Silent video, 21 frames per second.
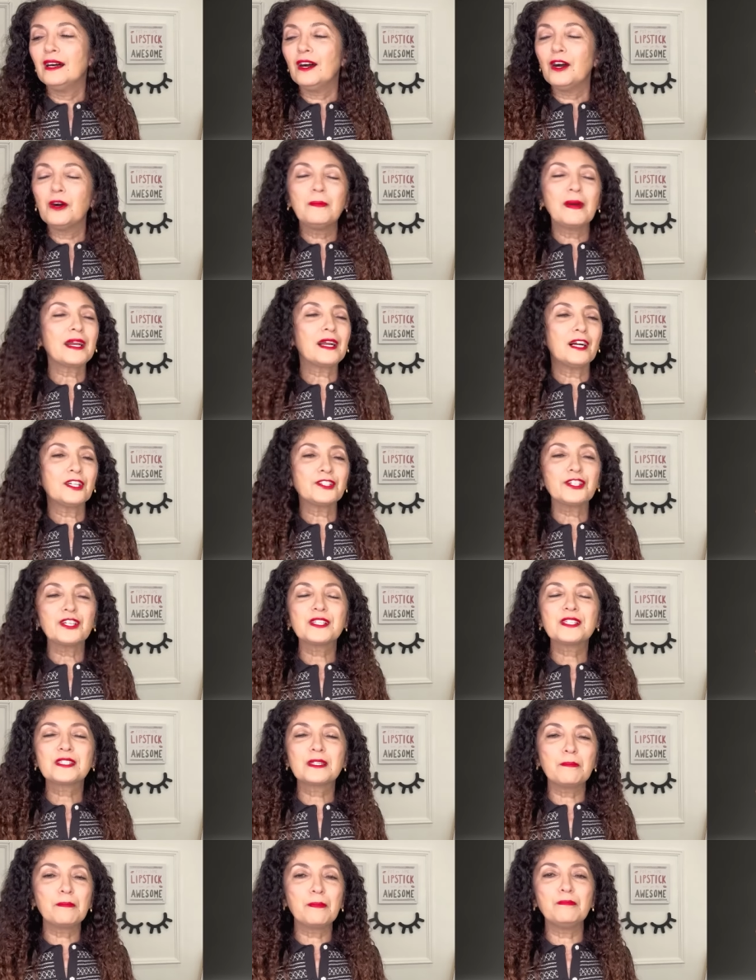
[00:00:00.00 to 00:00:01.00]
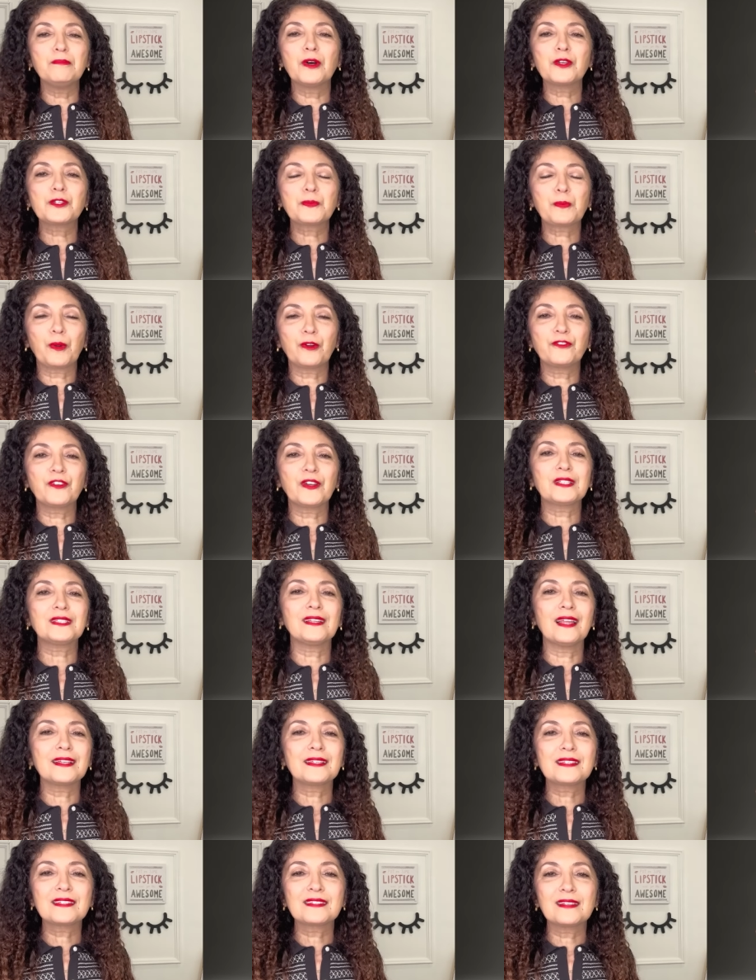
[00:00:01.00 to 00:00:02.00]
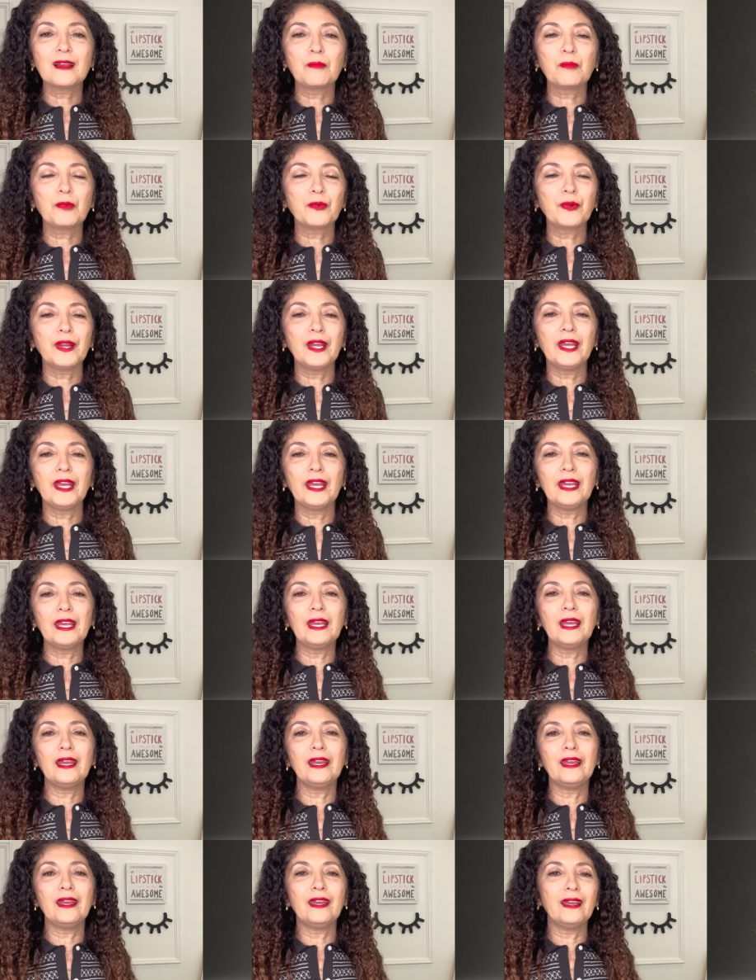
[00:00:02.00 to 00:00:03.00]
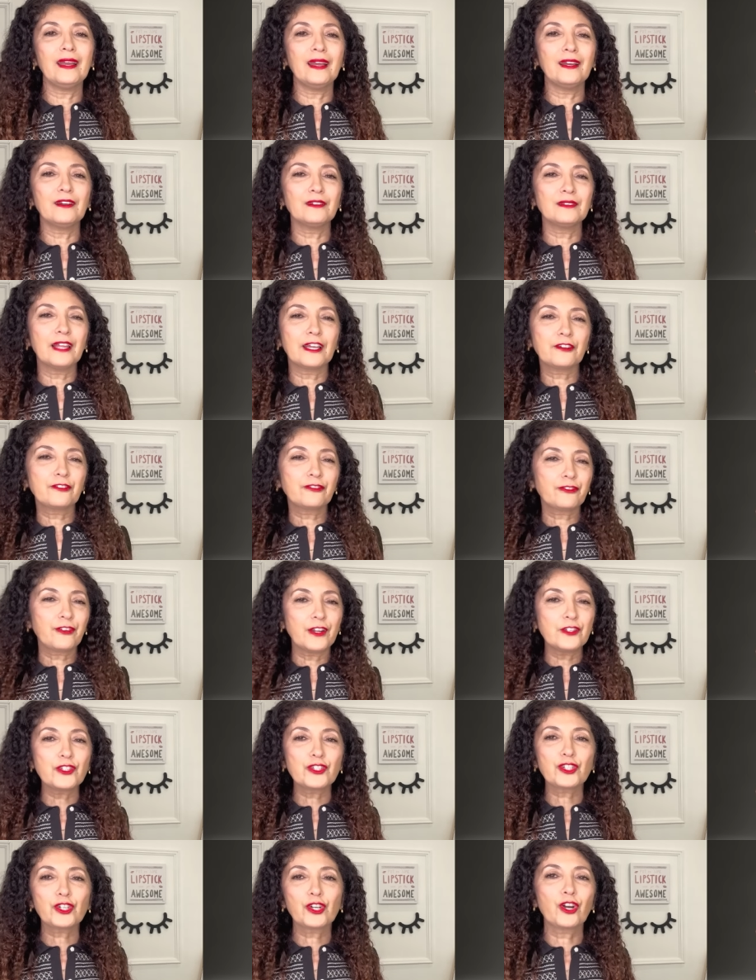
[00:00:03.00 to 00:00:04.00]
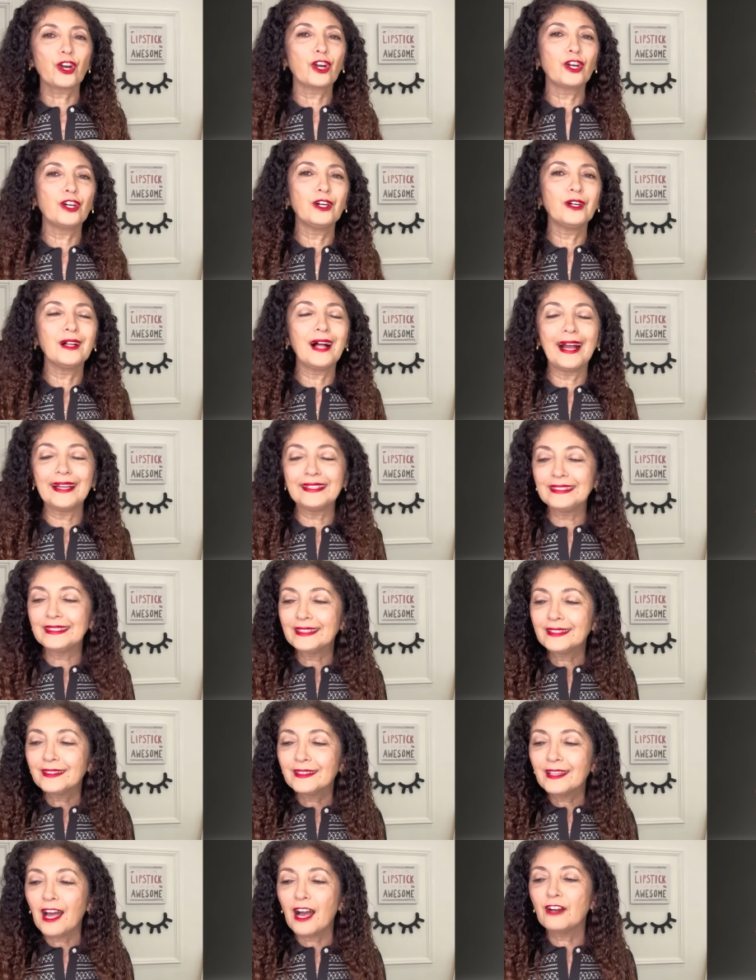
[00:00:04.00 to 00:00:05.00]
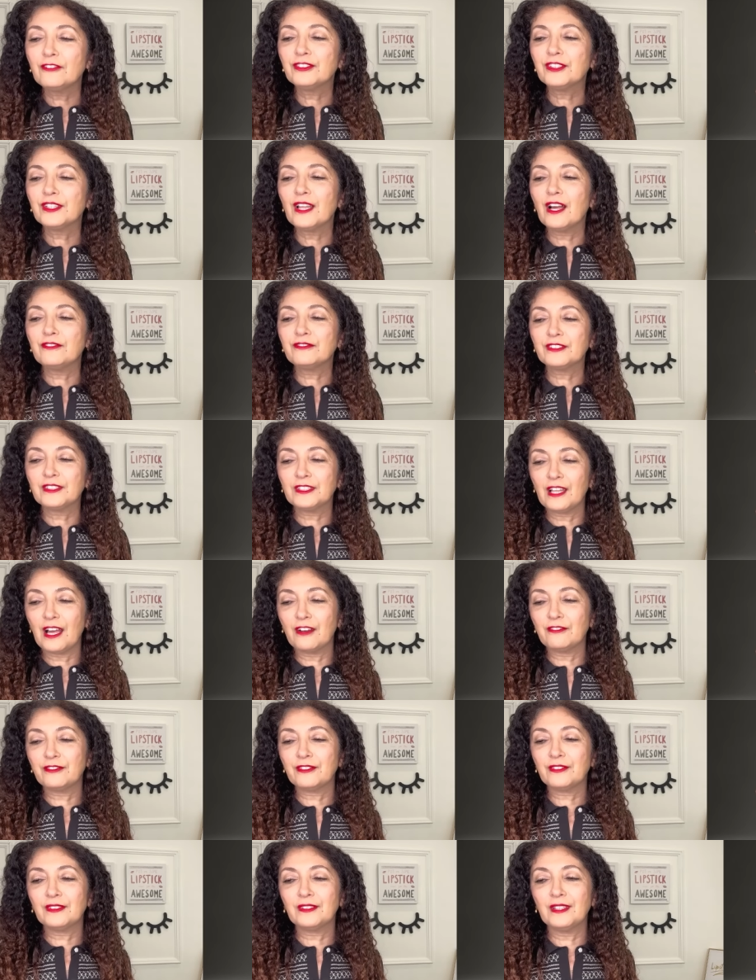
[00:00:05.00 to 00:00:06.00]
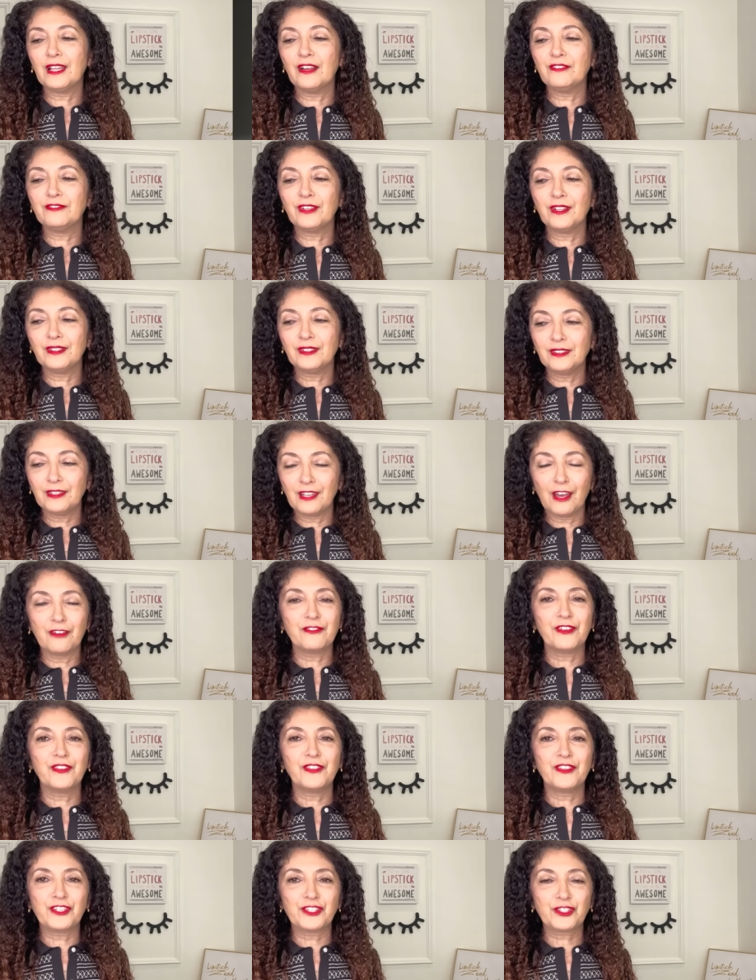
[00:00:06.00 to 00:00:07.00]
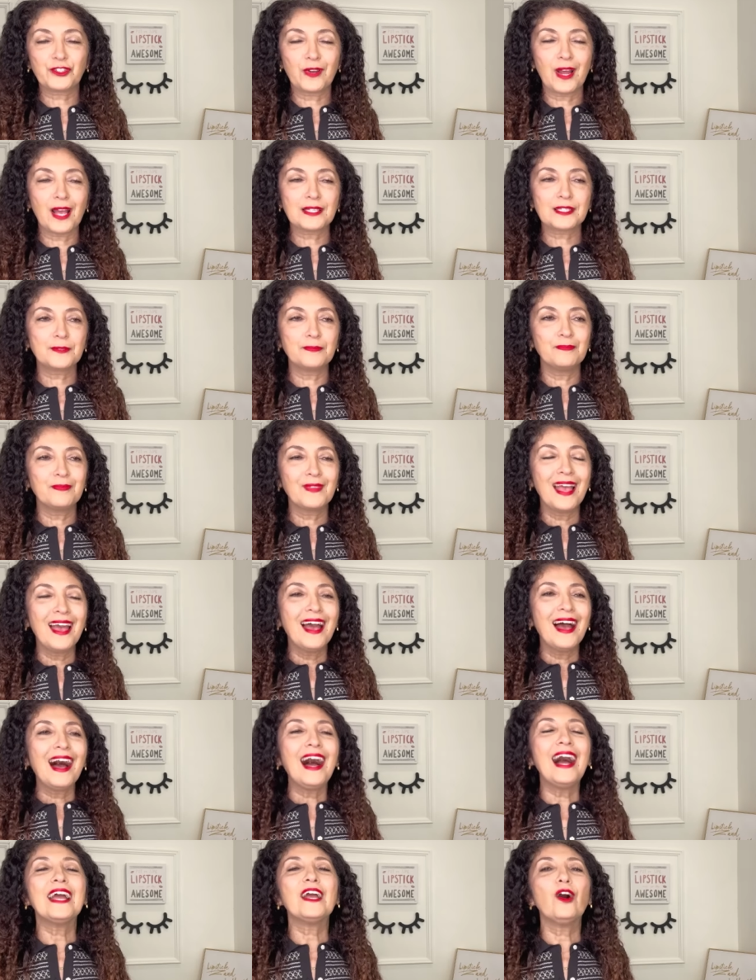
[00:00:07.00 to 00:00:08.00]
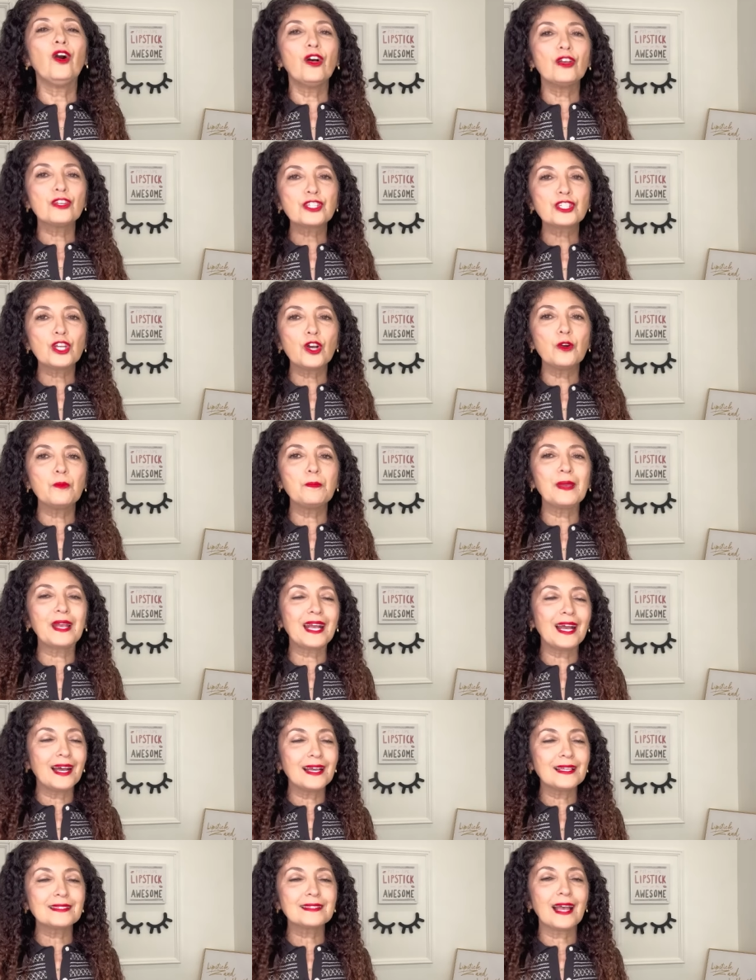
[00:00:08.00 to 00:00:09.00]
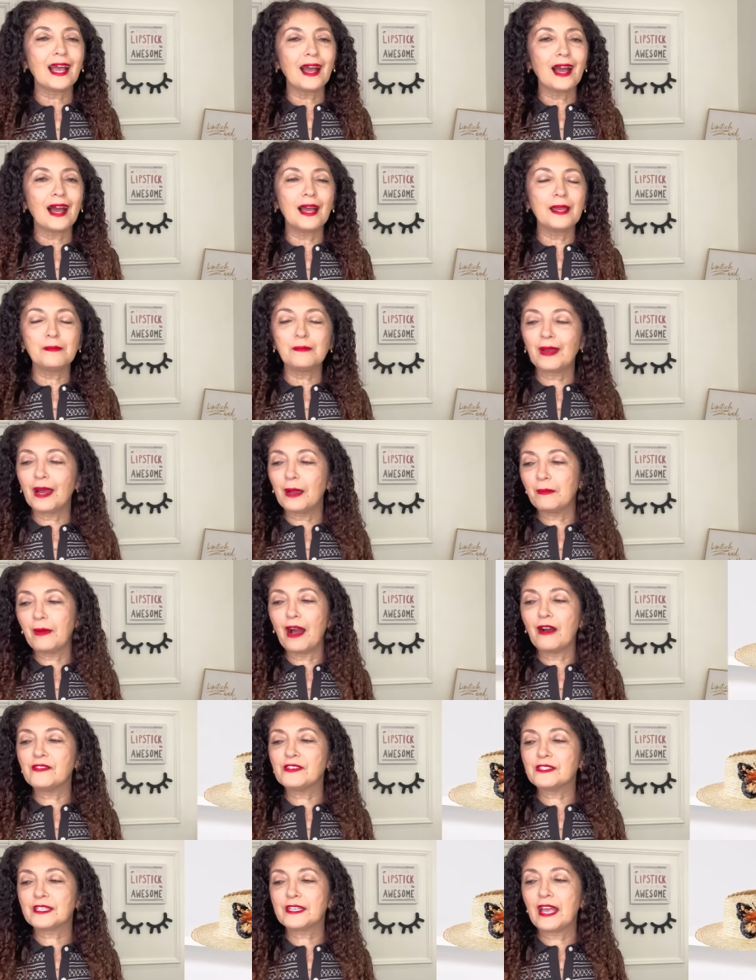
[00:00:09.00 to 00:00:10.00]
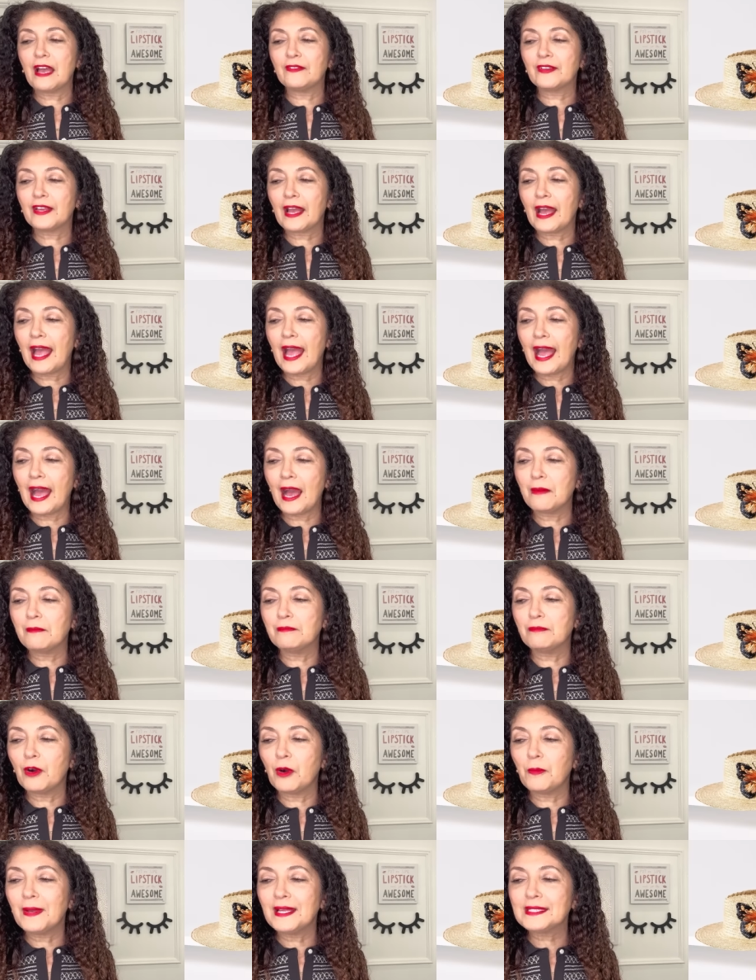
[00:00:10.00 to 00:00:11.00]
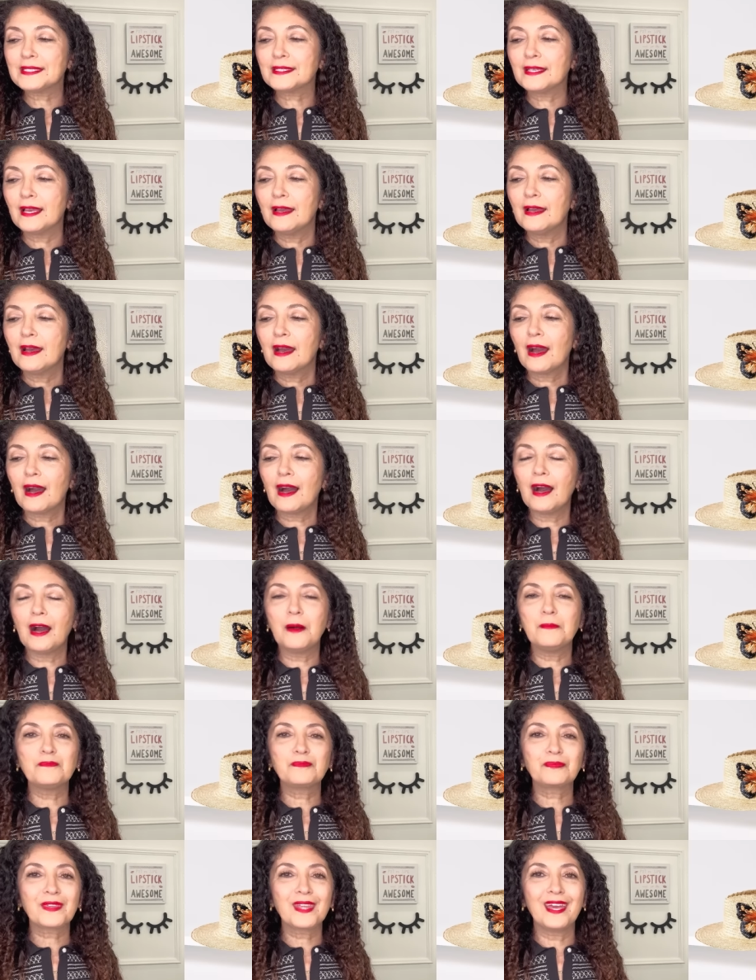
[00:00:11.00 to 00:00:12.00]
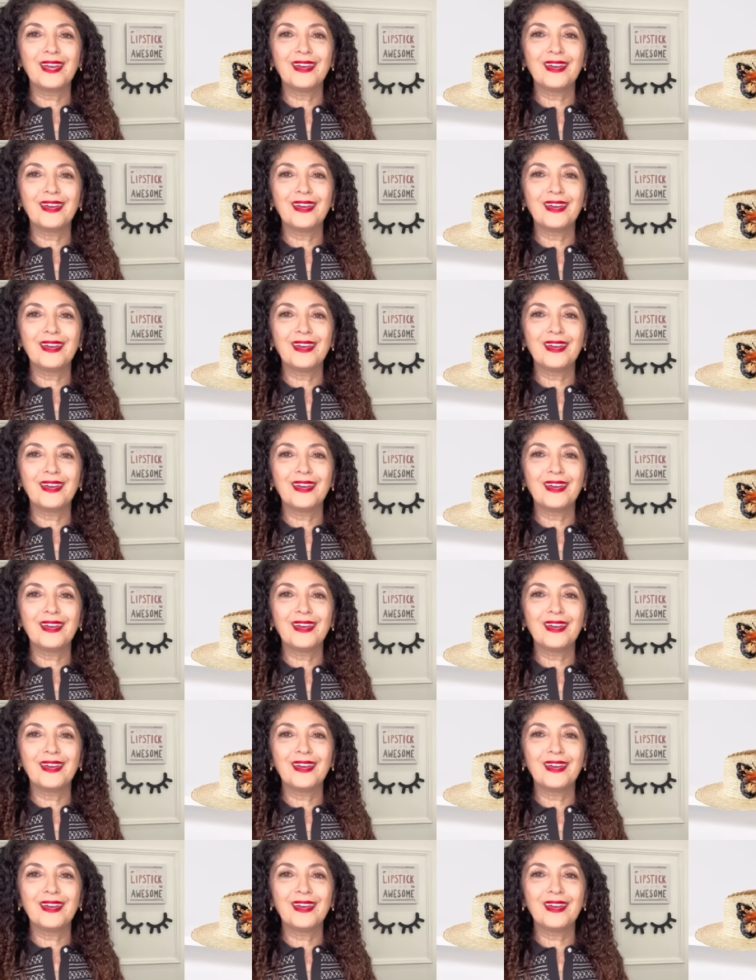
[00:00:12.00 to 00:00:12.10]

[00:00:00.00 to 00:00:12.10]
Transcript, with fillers: oh my gosh, it's the most perfect like summary, like French girl. I love, love, love, love, love this dress. I also because I'm I'm obviously having a hat moment. Um,